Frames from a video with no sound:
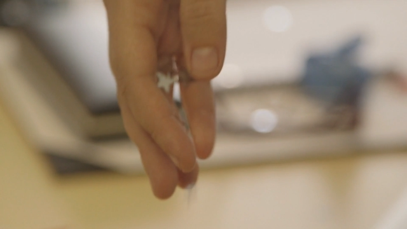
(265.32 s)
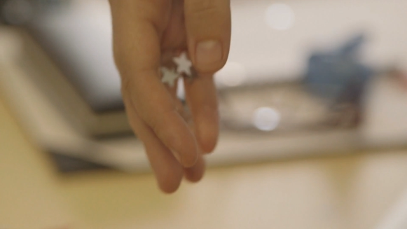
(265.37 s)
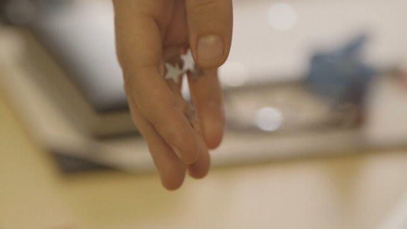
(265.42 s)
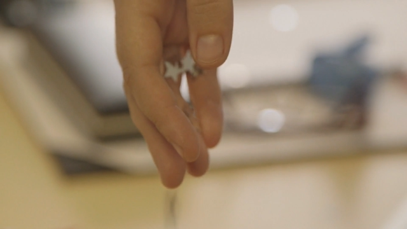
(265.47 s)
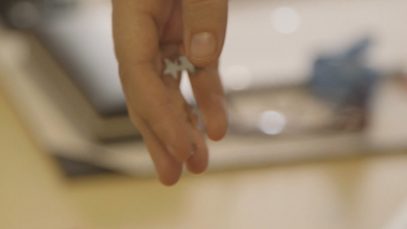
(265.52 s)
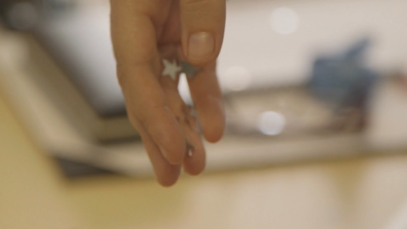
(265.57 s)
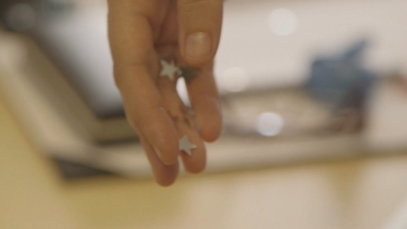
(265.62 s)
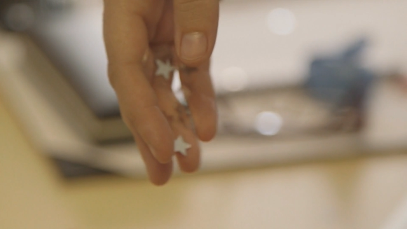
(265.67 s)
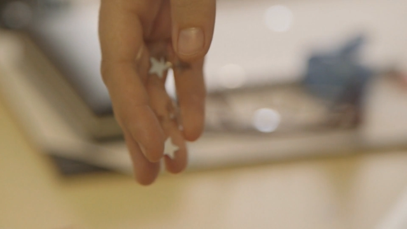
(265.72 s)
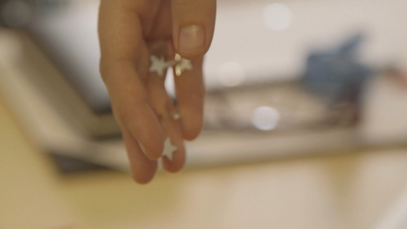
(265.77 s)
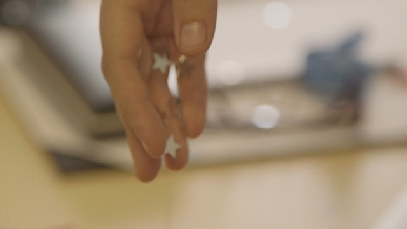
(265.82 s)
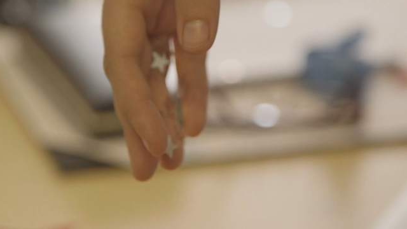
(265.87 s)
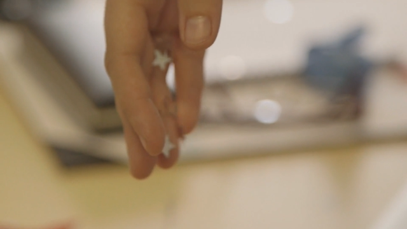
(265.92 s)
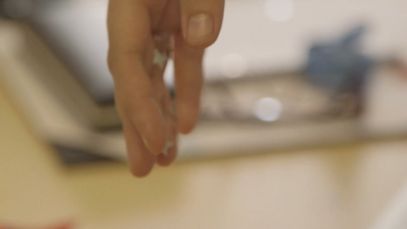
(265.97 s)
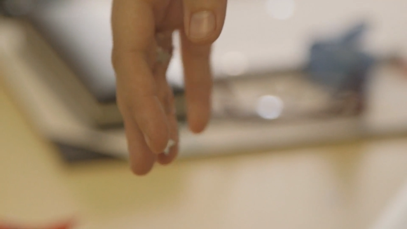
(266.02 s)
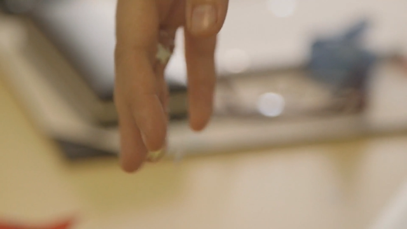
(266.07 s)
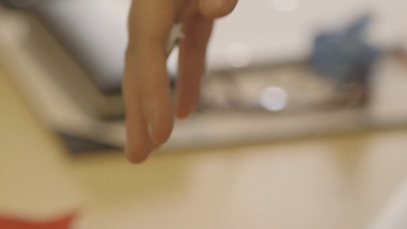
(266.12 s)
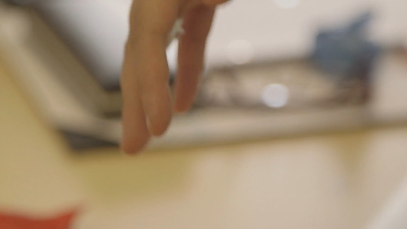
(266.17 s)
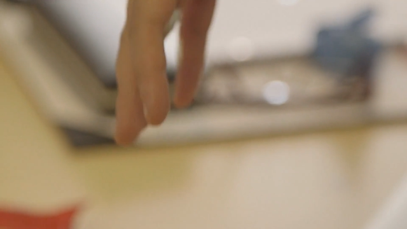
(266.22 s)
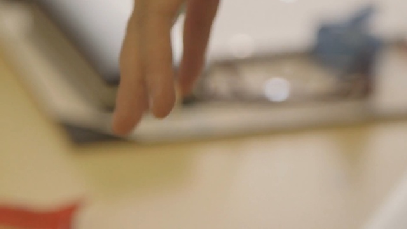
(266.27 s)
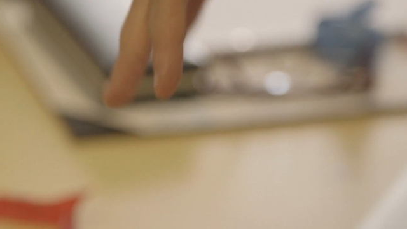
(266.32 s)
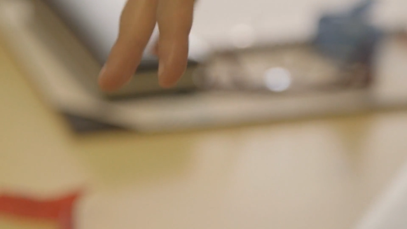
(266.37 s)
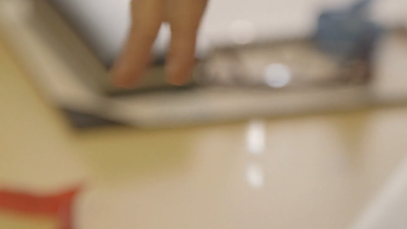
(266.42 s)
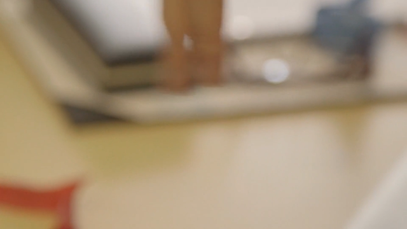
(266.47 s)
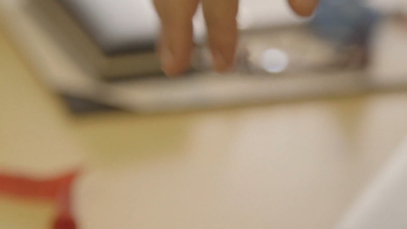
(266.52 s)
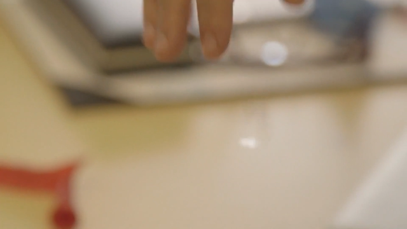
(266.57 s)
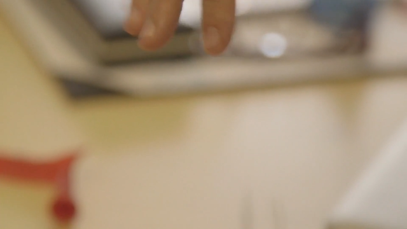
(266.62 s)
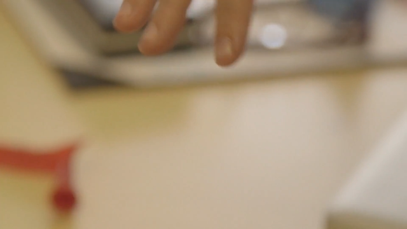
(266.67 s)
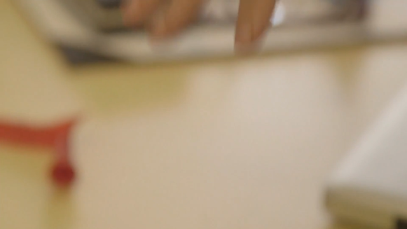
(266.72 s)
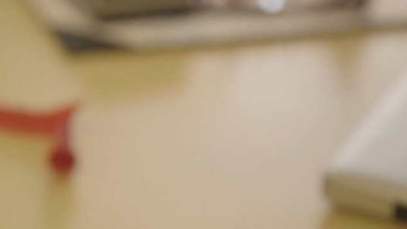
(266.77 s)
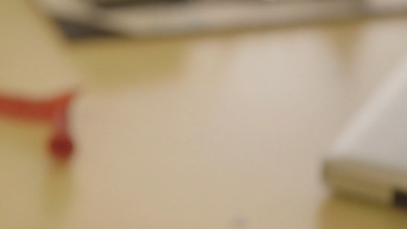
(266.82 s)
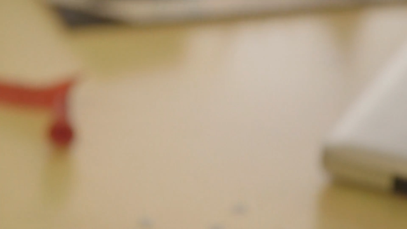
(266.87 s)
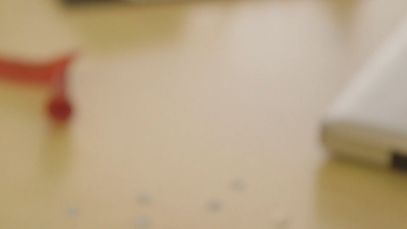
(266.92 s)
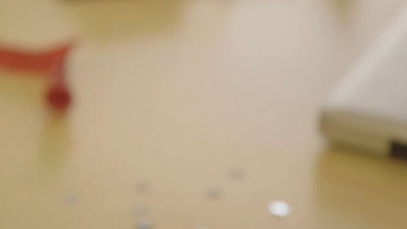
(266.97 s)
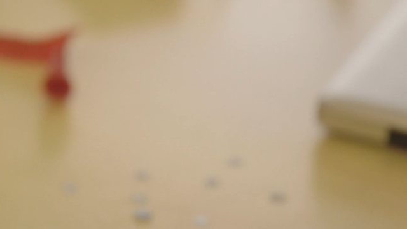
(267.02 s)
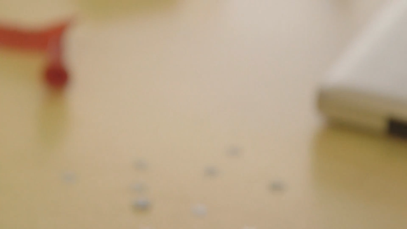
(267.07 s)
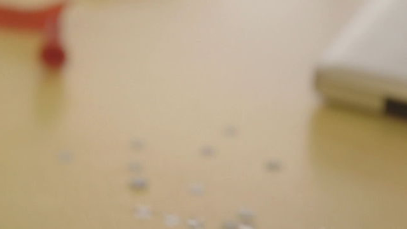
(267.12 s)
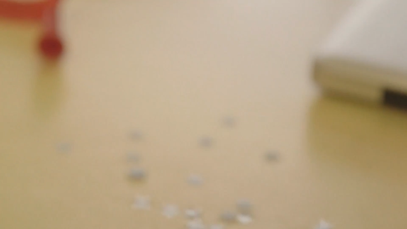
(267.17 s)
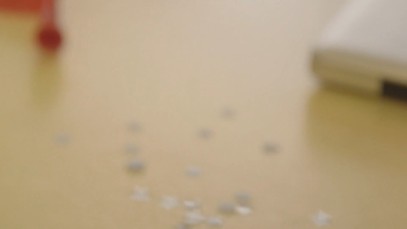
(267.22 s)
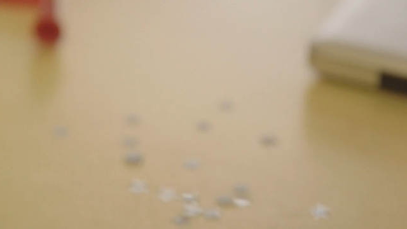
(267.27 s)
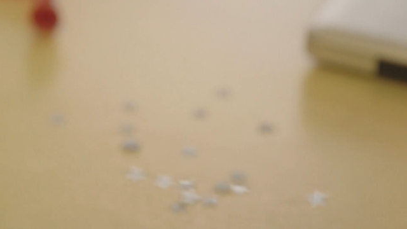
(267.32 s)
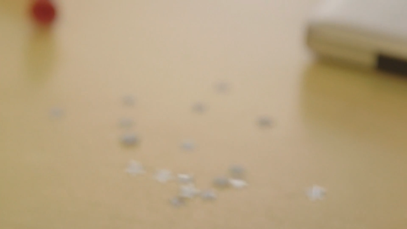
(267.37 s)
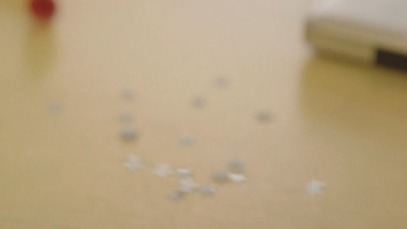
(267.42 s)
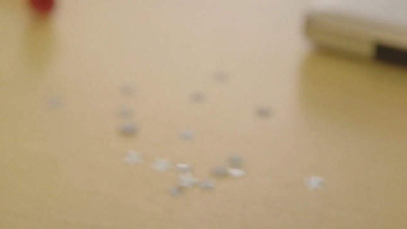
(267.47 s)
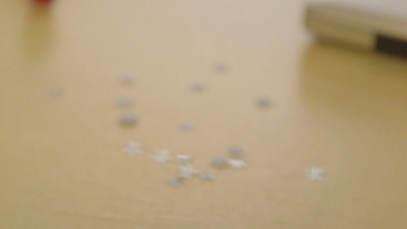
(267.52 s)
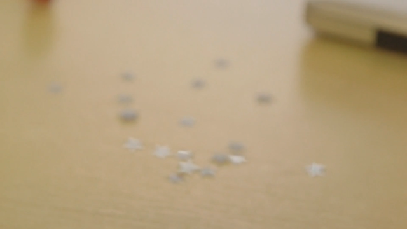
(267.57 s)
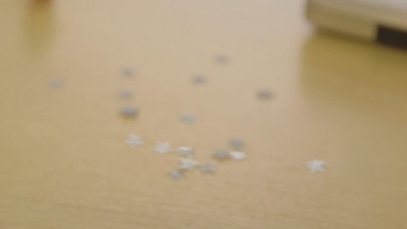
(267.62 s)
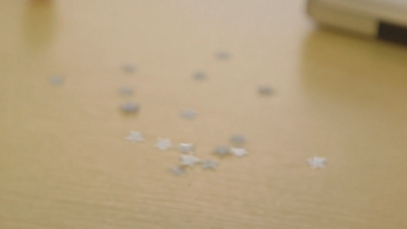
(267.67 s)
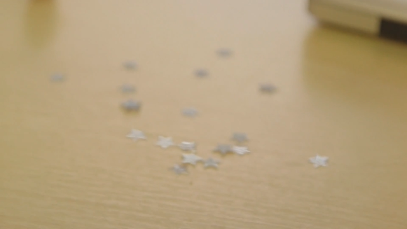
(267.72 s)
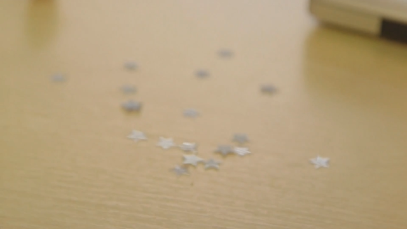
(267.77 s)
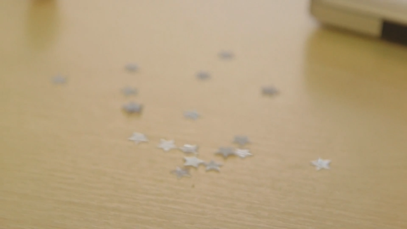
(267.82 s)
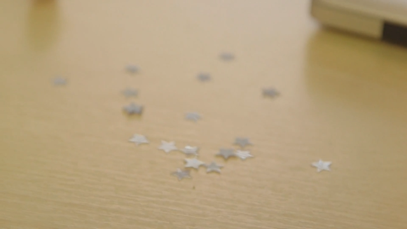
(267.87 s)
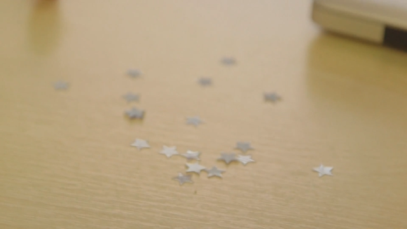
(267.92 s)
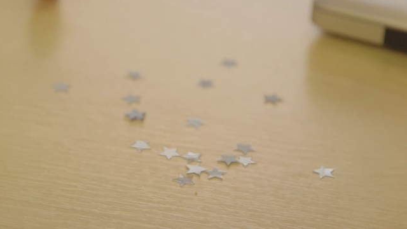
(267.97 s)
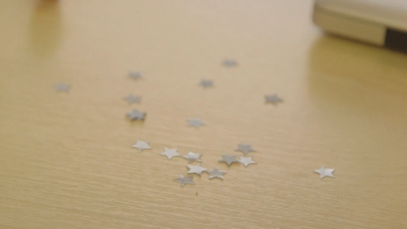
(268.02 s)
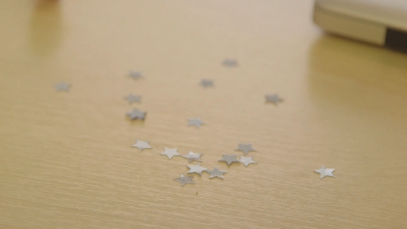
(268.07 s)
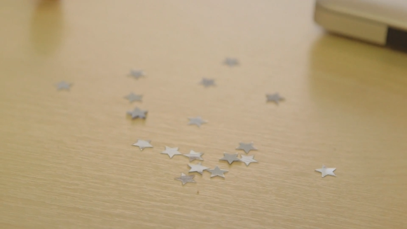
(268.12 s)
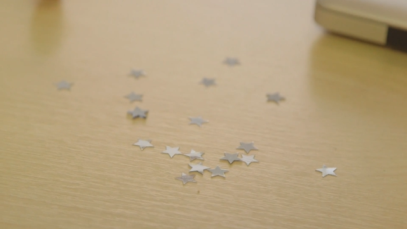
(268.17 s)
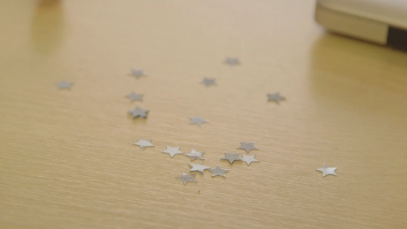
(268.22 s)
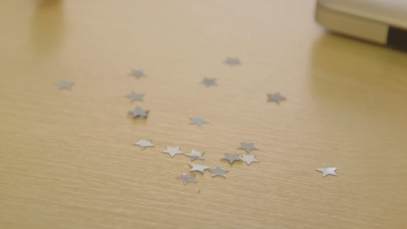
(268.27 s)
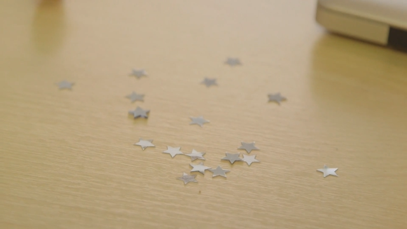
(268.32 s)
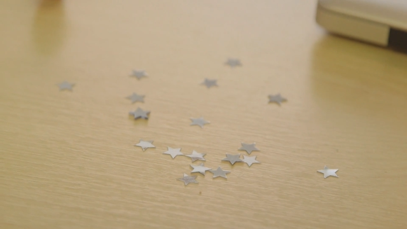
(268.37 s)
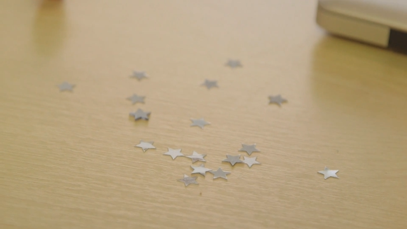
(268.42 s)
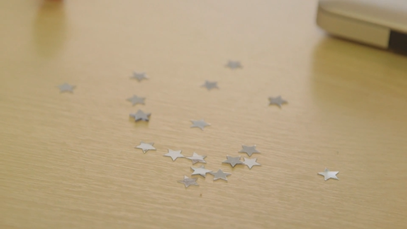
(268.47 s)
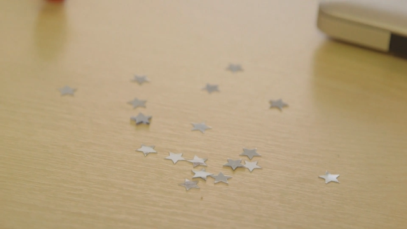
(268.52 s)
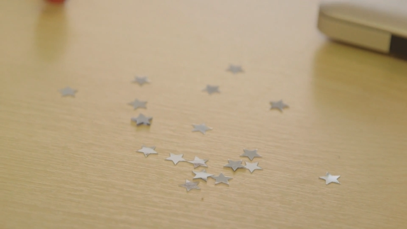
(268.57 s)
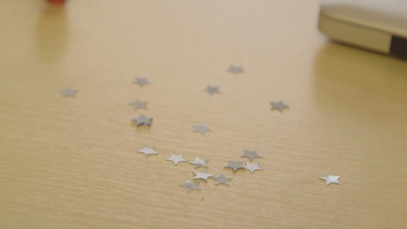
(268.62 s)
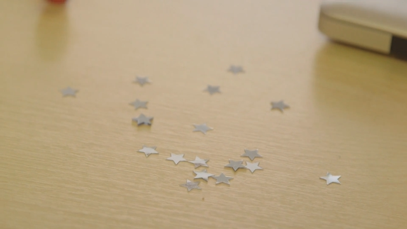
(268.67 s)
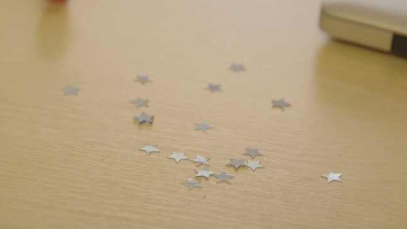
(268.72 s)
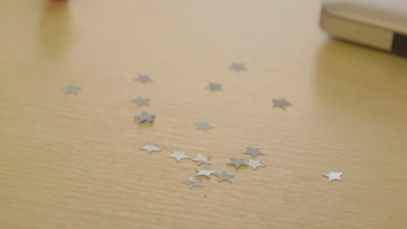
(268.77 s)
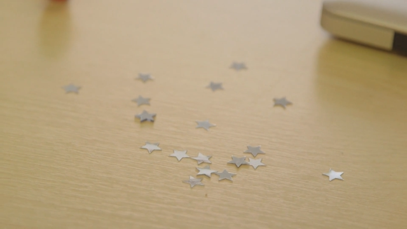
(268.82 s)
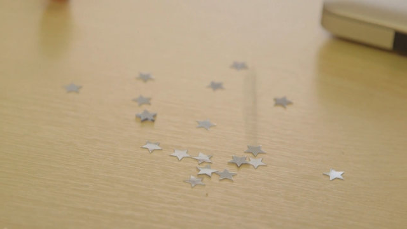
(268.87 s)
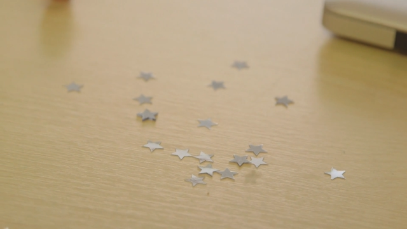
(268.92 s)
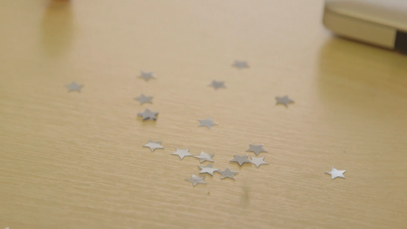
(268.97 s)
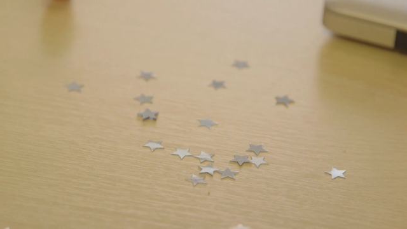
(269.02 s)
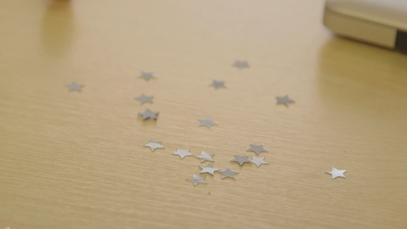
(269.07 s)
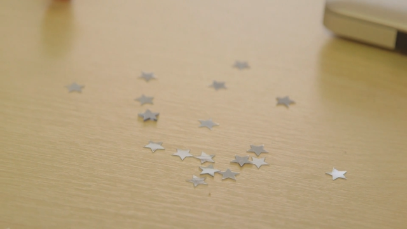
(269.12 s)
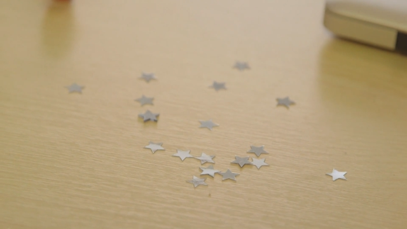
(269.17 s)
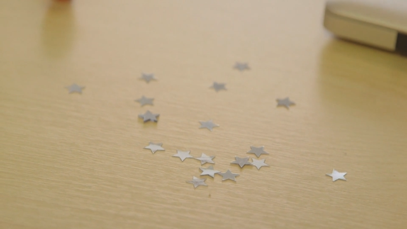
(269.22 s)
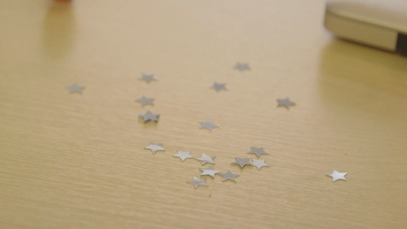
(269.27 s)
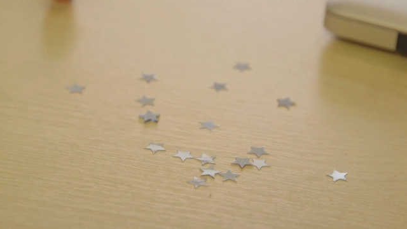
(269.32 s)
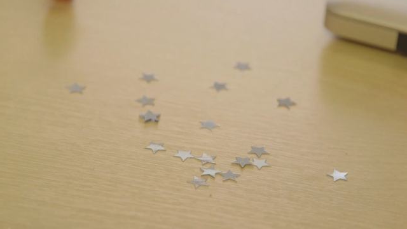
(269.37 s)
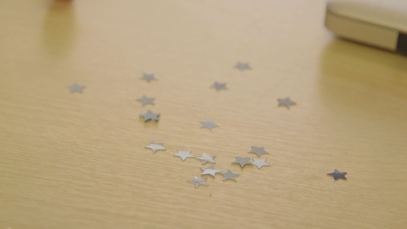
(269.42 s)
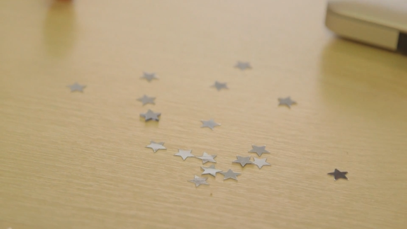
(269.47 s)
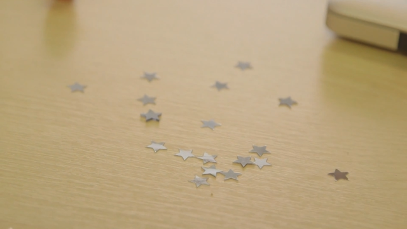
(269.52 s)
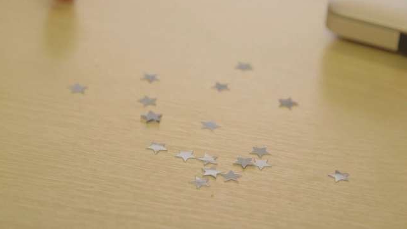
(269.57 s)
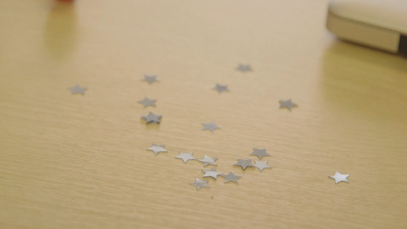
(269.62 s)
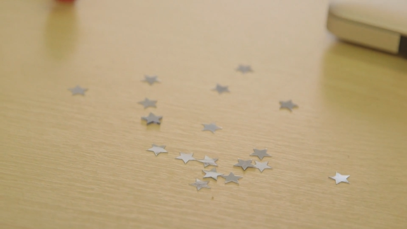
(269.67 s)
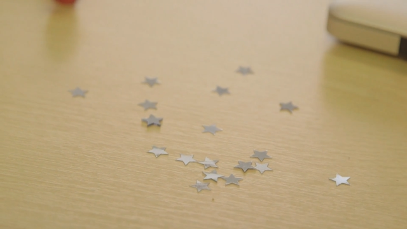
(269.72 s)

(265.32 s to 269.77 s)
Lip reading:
Nobody's mouth can be seen.